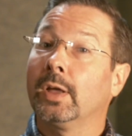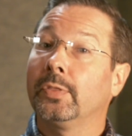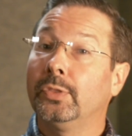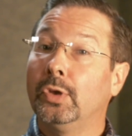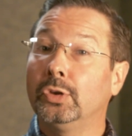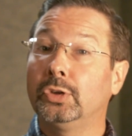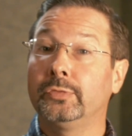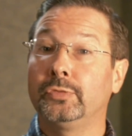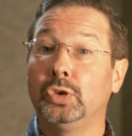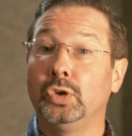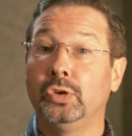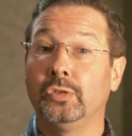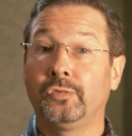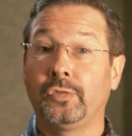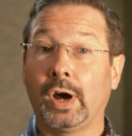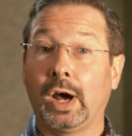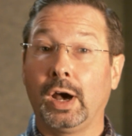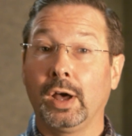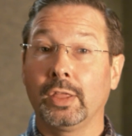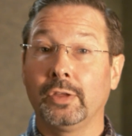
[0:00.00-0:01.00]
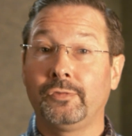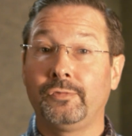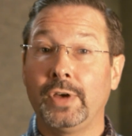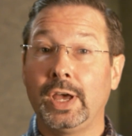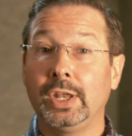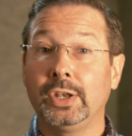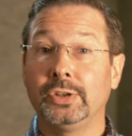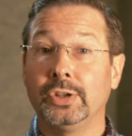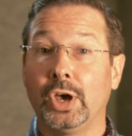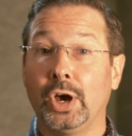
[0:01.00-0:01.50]
Those of you who follow the
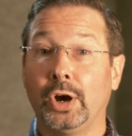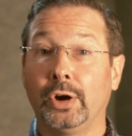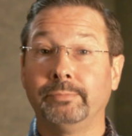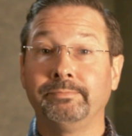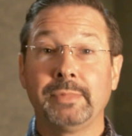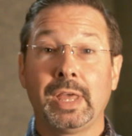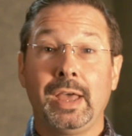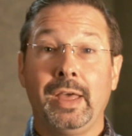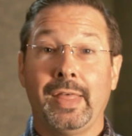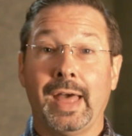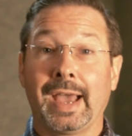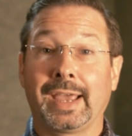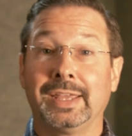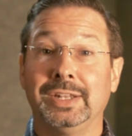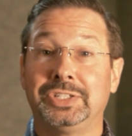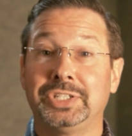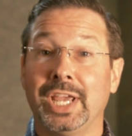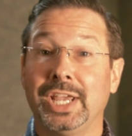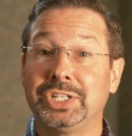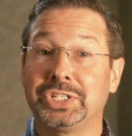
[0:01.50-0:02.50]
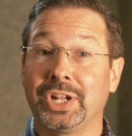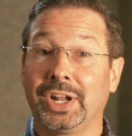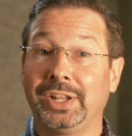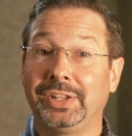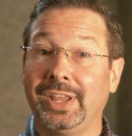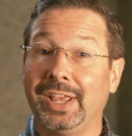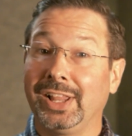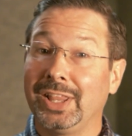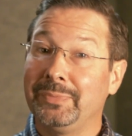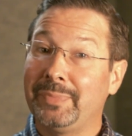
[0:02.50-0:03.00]
Fed know that can change on a
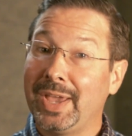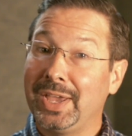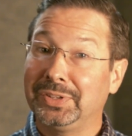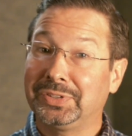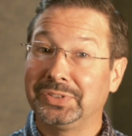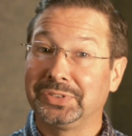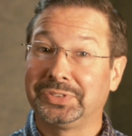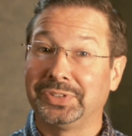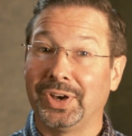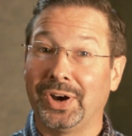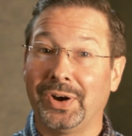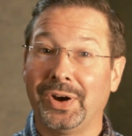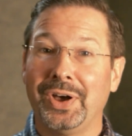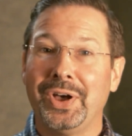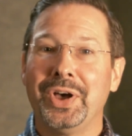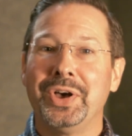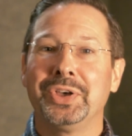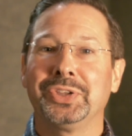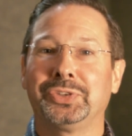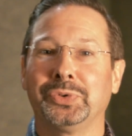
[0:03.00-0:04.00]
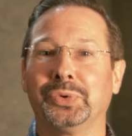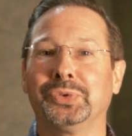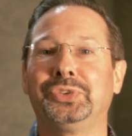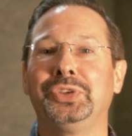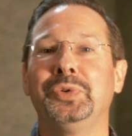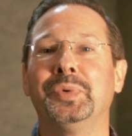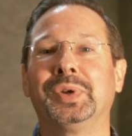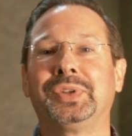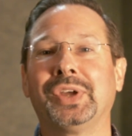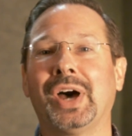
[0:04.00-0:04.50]
daily basis so we'll
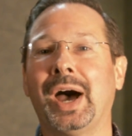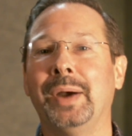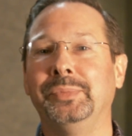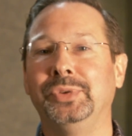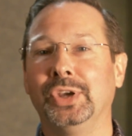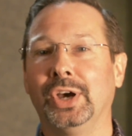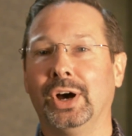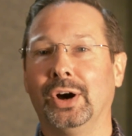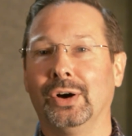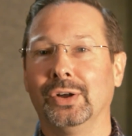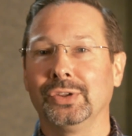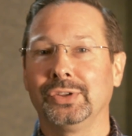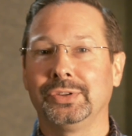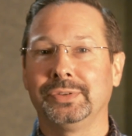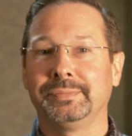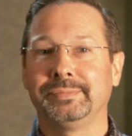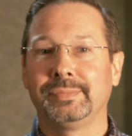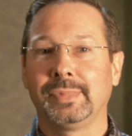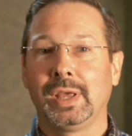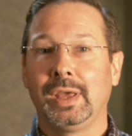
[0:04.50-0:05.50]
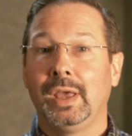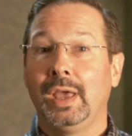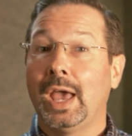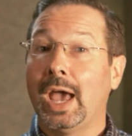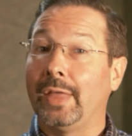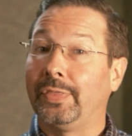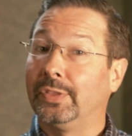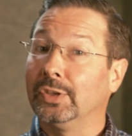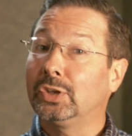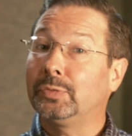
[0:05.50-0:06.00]
see what time tells.
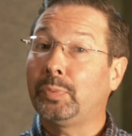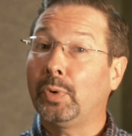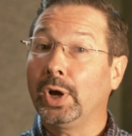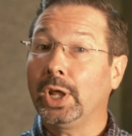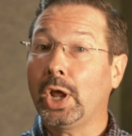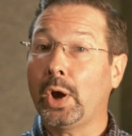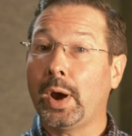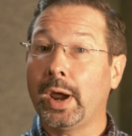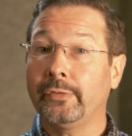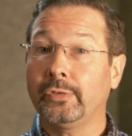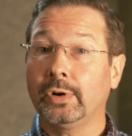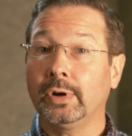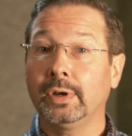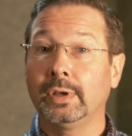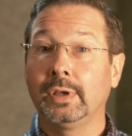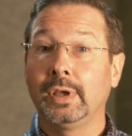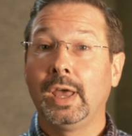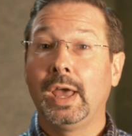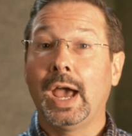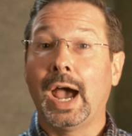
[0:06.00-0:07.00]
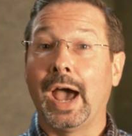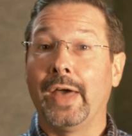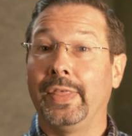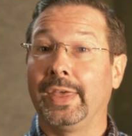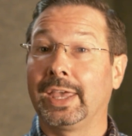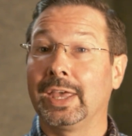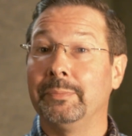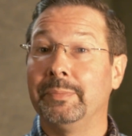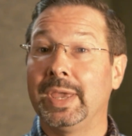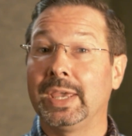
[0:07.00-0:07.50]
At this point, however, I
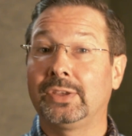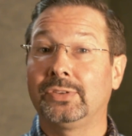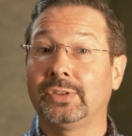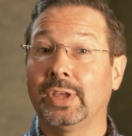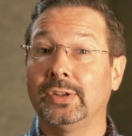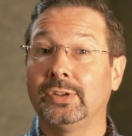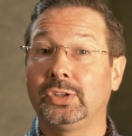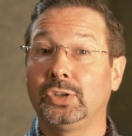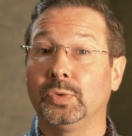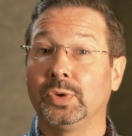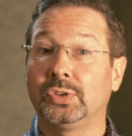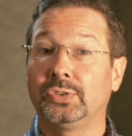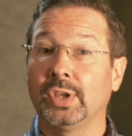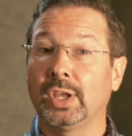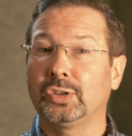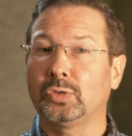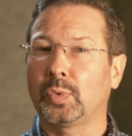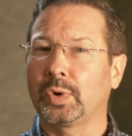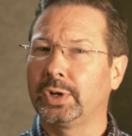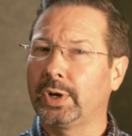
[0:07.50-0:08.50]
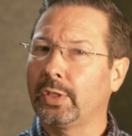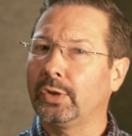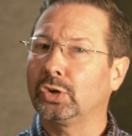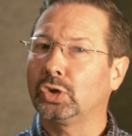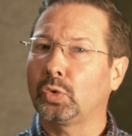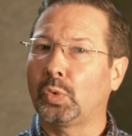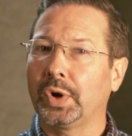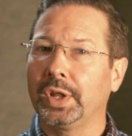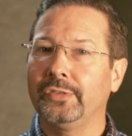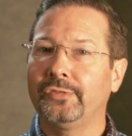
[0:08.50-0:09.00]
think it makes sense to assess what another
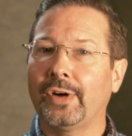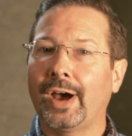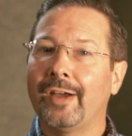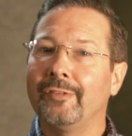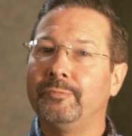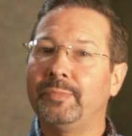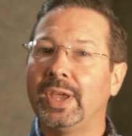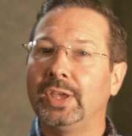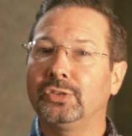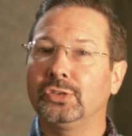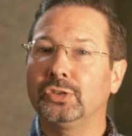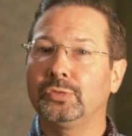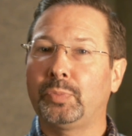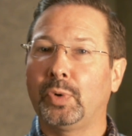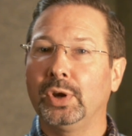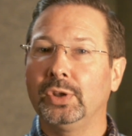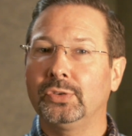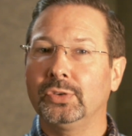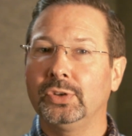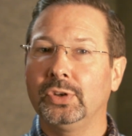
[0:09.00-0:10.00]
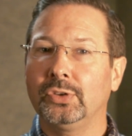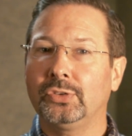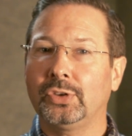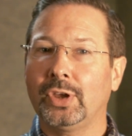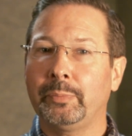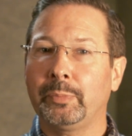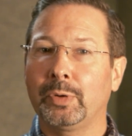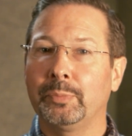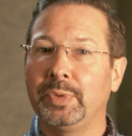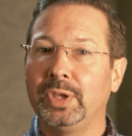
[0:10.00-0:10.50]
25 basis points in
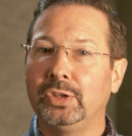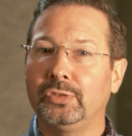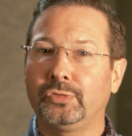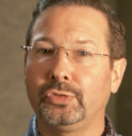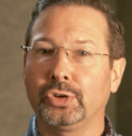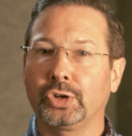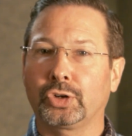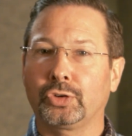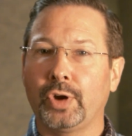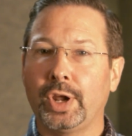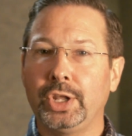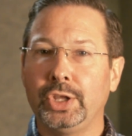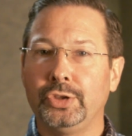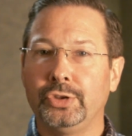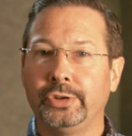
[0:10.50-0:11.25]
December means for your credit